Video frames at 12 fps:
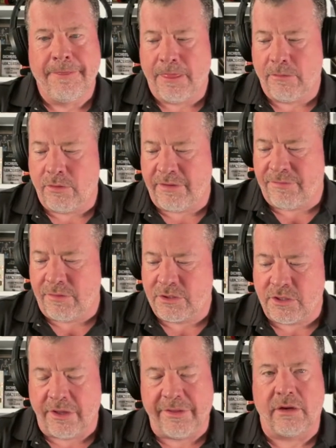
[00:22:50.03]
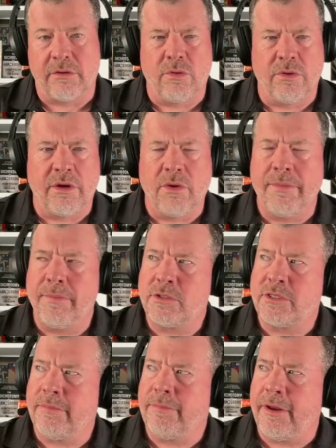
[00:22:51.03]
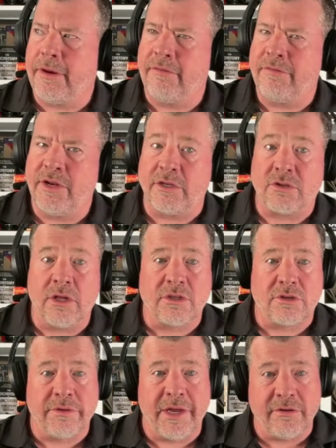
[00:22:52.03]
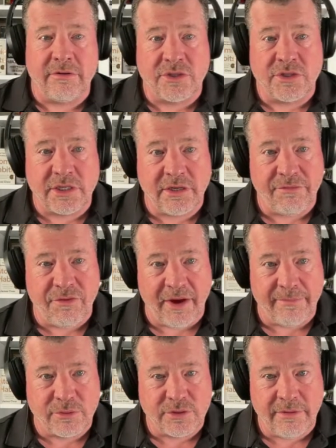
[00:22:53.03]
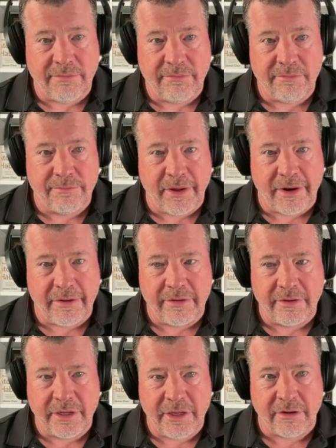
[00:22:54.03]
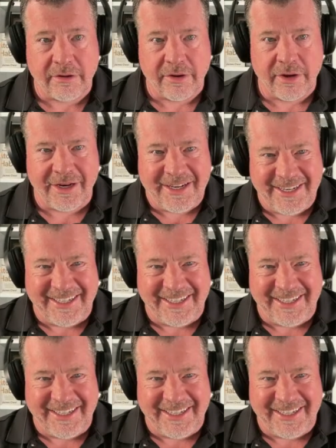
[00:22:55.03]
When I first saw that quote, 1% better every day. So that's 365% better in the year, right?